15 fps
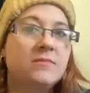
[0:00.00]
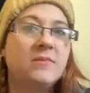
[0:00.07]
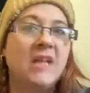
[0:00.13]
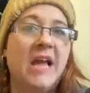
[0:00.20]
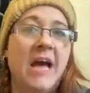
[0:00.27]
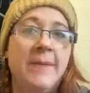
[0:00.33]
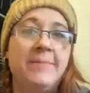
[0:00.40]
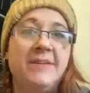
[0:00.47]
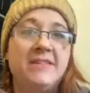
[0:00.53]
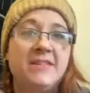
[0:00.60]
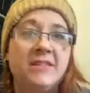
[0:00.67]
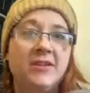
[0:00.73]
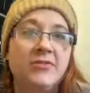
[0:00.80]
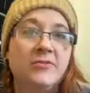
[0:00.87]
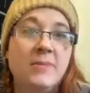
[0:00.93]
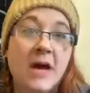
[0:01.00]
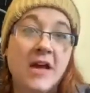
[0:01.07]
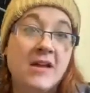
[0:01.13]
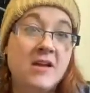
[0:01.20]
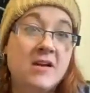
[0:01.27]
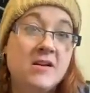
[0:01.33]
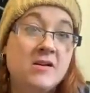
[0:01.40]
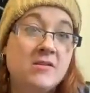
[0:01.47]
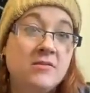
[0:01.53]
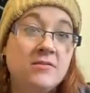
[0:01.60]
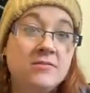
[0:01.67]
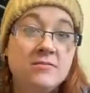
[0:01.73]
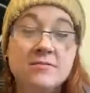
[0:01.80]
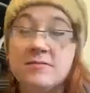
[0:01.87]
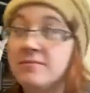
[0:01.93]
Happy Cinco de Mayo!
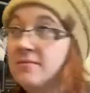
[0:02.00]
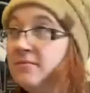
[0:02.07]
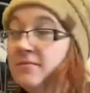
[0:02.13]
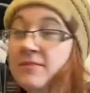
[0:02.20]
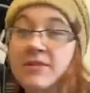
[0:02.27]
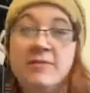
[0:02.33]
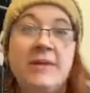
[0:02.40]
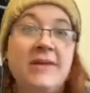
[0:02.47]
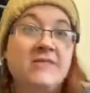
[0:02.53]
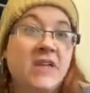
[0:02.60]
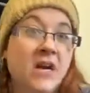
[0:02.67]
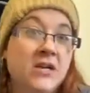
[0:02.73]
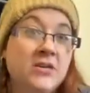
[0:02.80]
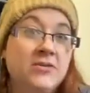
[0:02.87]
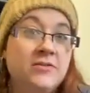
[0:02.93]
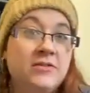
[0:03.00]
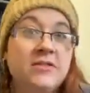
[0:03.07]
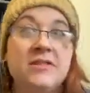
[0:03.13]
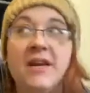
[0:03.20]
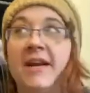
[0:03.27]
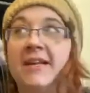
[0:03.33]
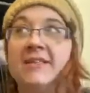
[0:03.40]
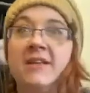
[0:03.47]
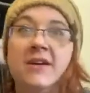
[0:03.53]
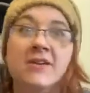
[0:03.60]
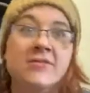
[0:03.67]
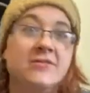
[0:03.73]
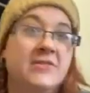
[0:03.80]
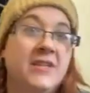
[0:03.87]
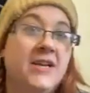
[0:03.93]
Did we have tacos? I had
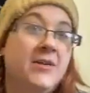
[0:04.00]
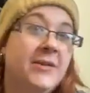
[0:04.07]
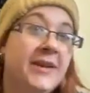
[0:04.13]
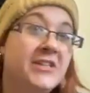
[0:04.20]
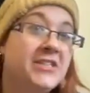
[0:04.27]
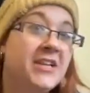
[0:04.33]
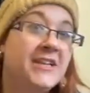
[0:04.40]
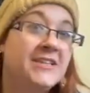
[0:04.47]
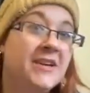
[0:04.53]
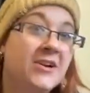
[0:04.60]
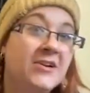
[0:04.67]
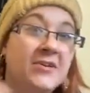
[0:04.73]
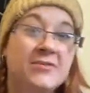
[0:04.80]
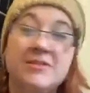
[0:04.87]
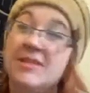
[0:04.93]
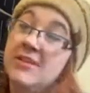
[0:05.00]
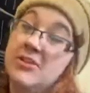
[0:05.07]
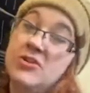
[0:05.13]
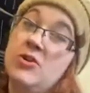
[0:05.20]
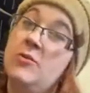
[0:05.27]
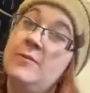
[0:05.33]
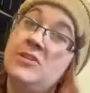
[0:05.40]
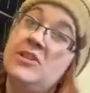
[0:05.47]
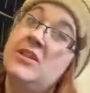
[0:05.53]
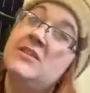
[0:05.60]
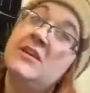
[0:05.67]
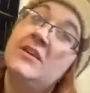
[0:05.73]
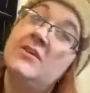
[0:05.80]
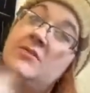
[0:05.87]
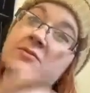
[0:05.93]
tacos. I know Angie had tacos. Angie told me she had
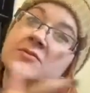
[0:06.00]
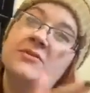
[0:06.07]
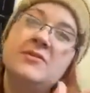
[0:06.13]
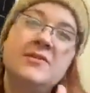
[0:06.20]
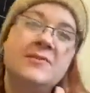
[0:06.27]
tacos.